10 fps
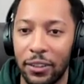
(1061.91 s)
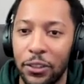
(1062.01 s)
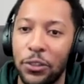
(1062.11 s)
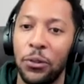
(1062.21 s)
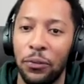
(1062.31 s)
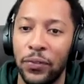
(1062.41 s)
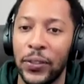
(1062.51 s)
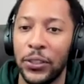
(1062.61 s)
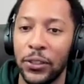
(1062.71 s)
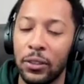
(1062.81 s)
there's new
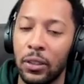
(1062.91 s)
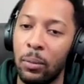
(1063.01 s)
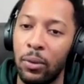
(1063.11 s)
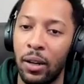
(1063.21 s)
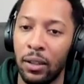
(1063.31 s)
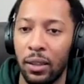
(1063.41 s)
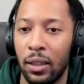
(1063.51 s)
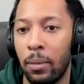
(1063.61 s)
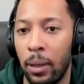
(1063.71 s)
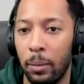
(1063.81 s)
features in the product that they
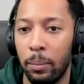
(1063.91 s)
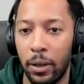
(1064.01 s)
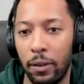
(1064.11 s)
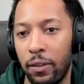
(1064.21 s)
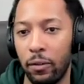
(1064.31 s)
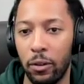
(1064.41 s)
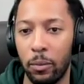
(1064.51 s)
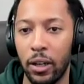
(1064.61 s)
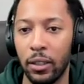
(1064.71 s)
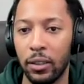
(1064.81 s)
may benefit from,
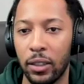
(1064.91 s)
right?